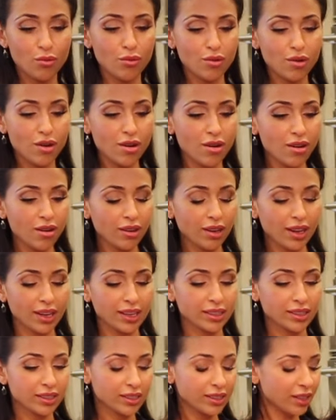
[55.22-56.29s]
whirl
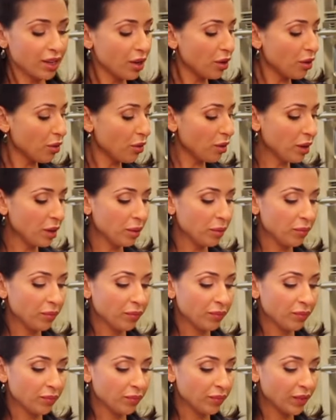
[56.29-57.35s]
like so.
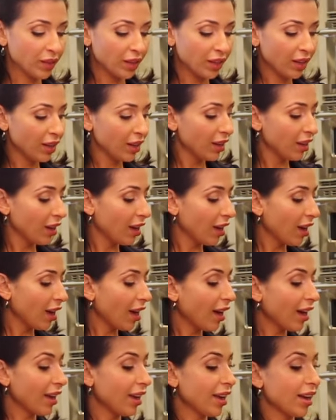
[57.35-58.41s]

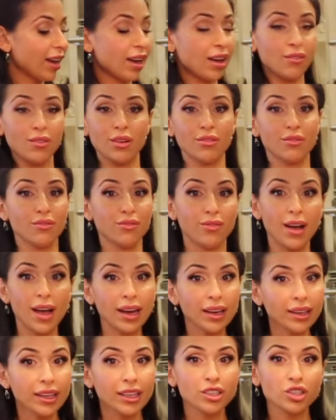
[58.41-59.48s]
I have
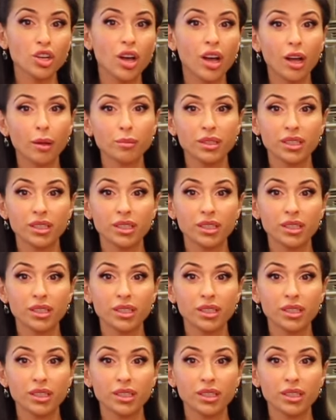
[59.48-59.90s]
finely chopped